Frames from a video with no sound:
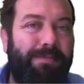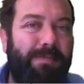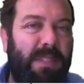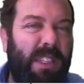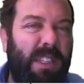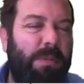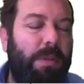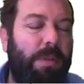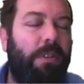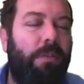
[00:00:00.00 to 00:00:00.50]

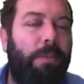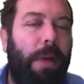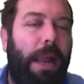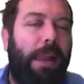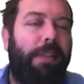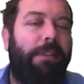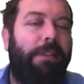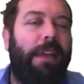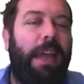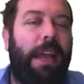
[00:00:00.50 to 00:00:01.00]
It's a bit of a
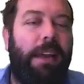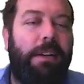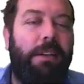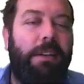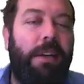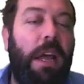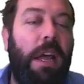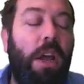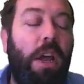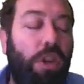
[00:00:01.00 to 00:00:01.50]
balancing act.
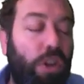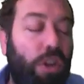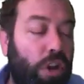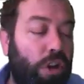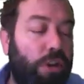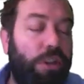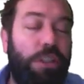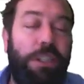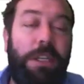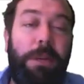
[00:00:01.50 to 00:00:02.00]

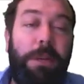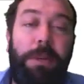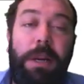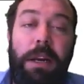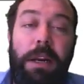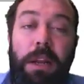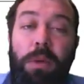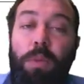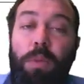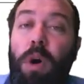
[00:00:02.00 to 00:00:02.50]
You
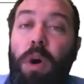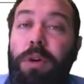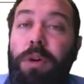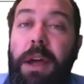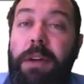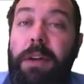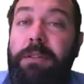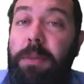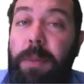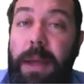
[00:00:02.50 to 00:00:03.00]
typically won't
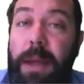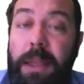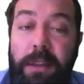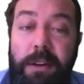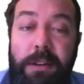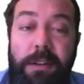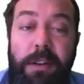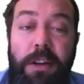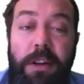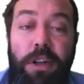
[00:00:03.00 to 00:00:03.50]
have to make the
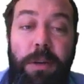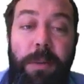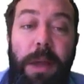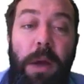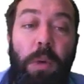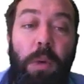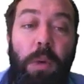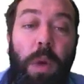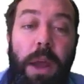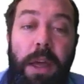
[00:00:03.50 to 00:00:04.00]
decision
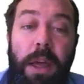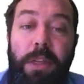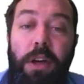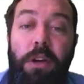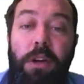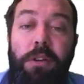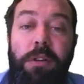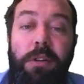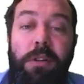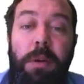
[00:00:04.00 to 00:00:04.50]
about where
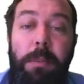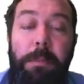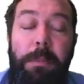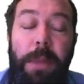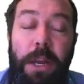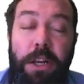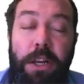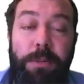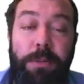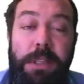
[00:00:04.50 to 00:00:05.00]
those
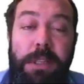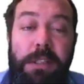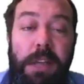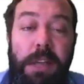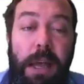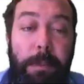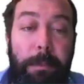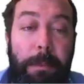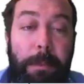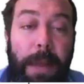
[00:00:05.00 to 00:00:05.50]
measurements
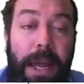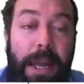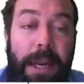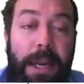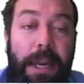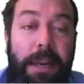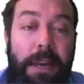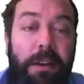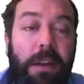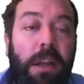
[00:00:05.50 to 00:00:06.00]
are
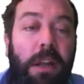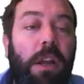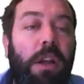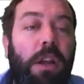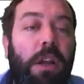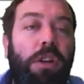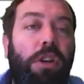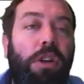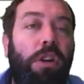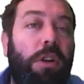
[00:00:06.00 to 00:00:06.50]
made.
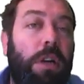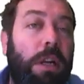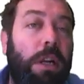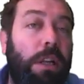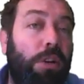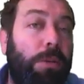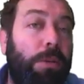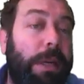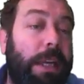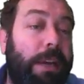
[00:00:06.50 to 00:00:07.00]
Usually
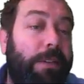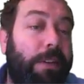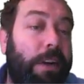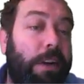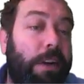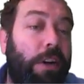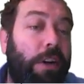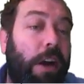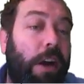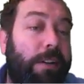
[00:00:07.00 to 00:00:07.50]
you'll be given
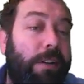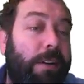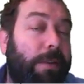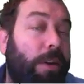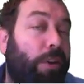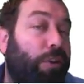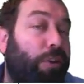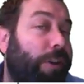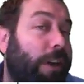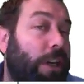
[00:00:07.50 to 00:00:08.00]
a diagram
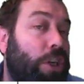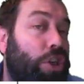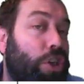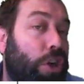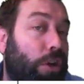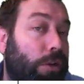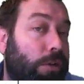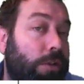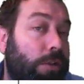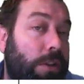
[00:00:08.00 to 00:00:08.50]
that already
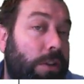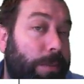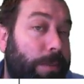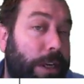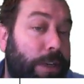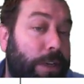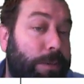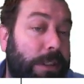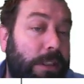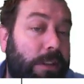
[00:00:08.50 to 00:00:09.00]
shows you
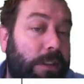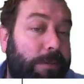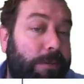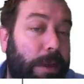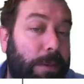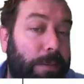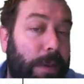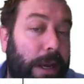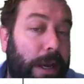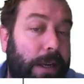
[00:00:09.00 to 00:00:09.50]
measurements have
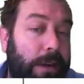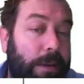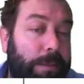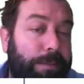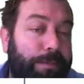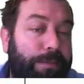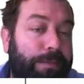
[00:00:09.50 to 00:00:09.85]
been made.